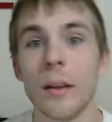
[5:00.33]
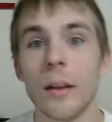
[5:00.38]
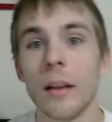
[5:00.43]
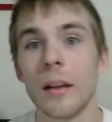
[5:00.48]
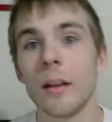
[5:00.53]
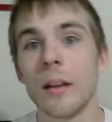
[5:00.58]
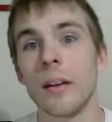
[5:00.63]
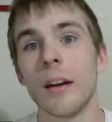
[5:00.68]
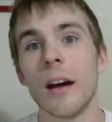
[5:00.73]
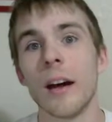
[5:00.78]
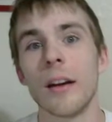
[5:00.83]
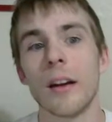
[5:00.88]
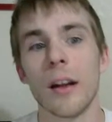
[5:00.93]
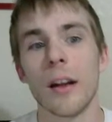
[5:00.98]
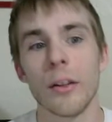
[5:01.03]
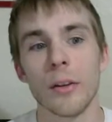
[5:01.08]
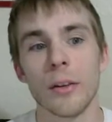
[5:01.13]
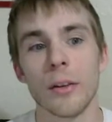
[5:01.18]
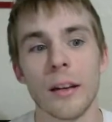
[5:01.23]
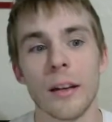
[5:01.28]
none
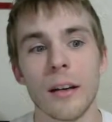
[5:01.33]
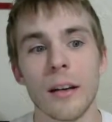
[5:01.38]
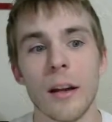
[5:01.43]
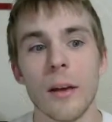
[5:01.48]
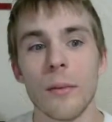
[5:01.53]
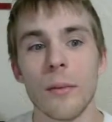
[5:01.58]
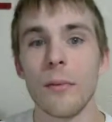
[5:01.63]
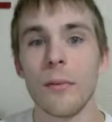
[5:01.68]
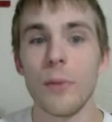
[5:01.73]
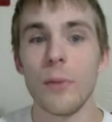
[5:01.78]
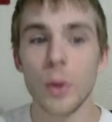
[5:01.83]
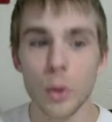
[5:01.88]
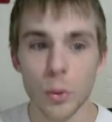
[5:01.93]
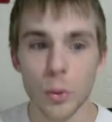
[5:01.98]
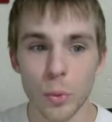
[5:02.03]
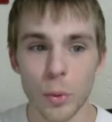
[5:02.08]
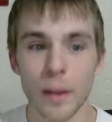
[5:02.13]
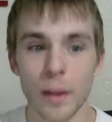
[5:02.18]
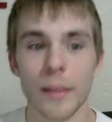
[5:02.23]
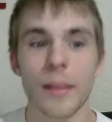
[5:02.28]
other than
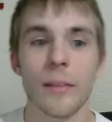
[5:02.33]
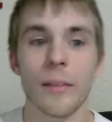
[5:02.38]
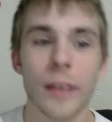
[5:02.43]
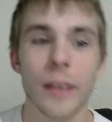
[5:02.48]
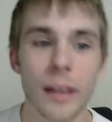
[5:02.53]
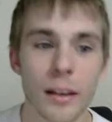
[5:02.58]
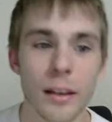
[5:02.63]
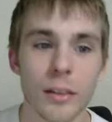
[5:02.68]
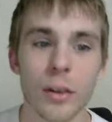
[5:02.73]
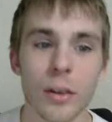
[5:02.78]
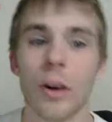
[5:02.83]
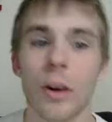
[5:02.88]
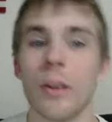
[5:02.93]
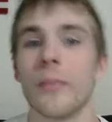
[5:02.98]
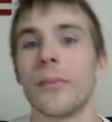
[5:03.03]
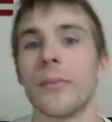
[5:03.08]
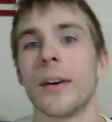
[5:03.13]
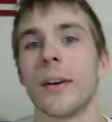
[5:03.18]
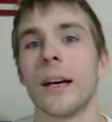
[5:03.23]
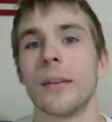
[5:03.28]
VU, the
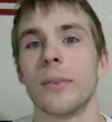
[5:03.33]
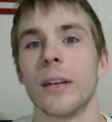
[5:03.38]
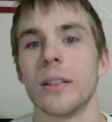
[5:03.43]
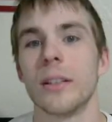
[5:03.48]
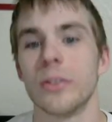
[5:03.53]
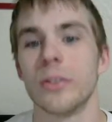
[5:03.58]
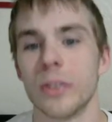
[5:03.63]
Vanguard 500